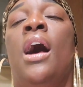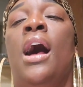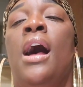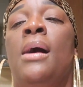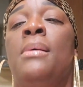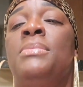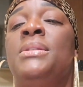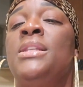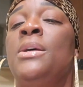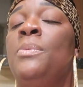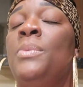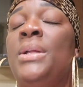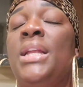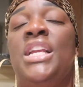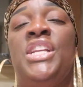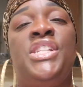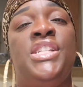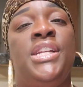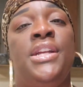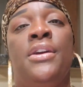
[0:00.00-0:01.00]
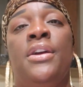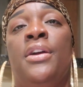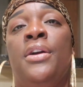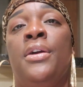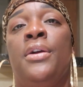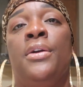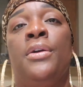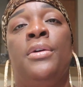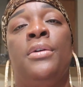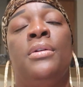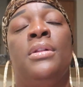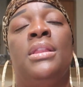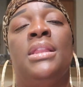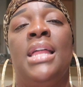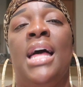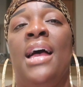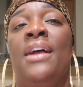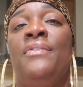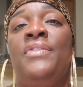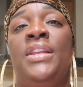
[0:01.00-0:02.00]
someone had shared her
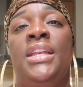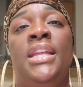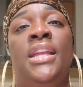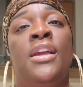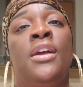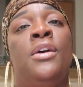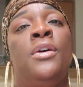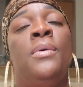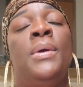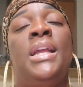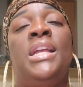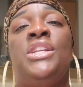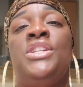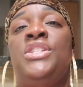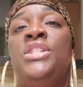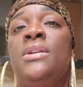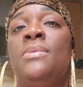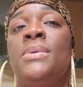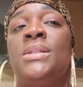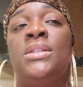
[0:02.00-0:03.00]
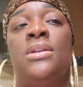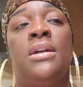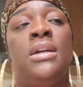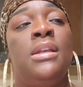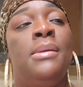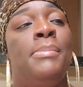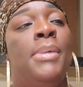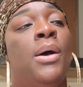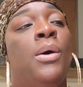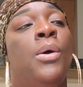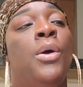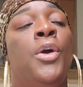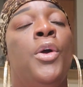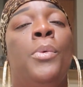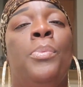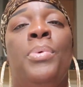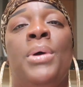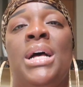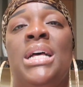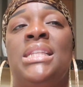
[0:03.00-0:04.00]
live video and she was talking about
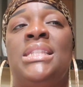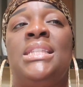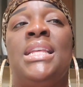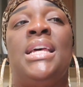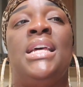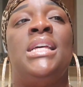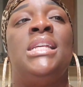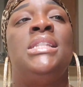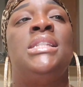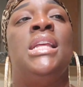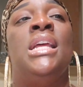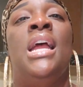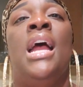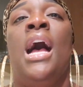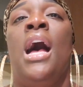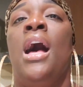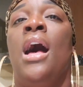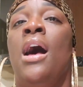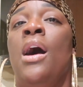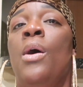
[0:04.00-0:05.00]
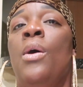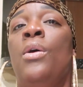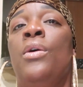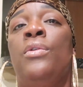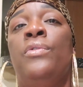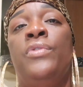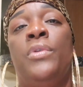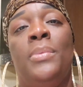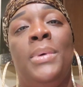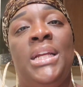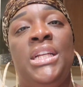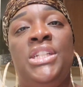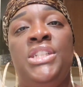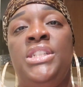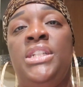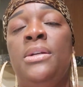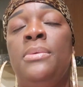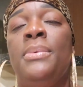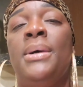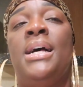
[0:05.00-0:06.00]
her process, how overweight
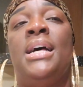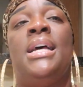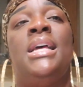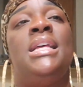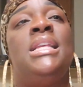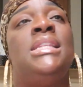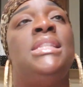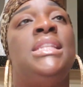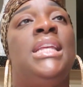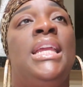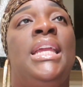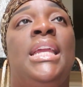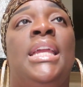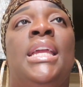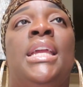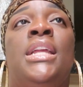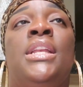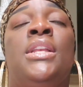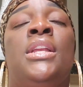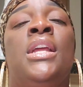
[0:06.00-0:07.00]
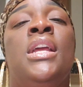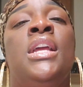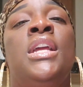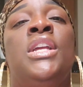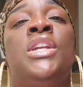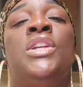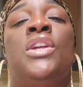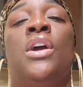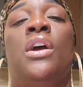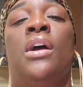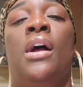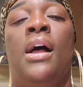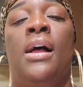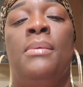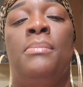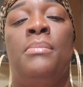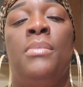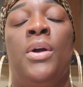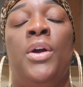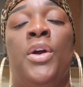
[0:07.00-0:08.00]
she was, and
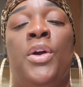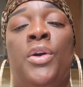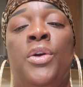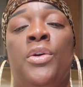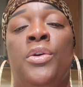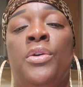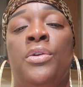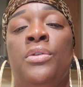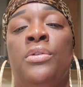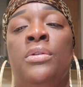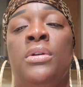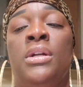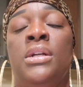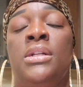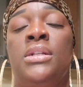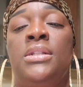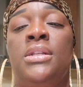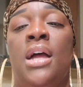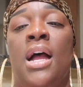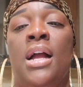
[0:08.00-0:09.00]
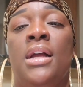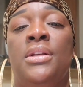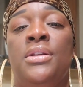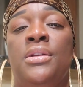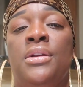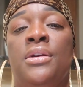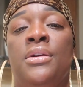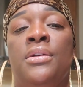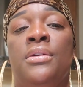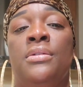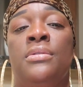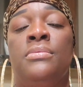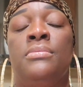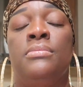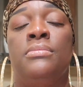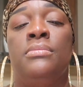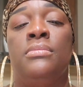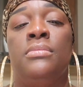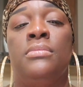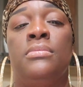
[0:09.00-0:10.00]
her
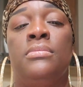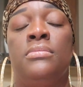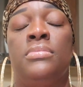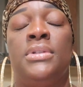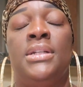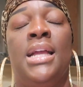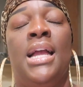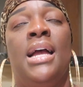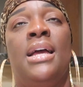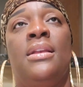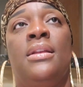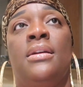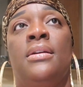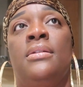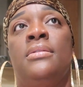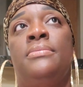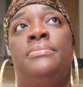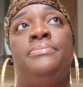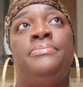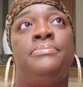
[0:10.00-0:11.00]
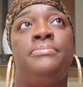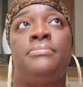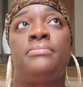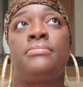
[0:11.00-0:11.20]
doctor kind of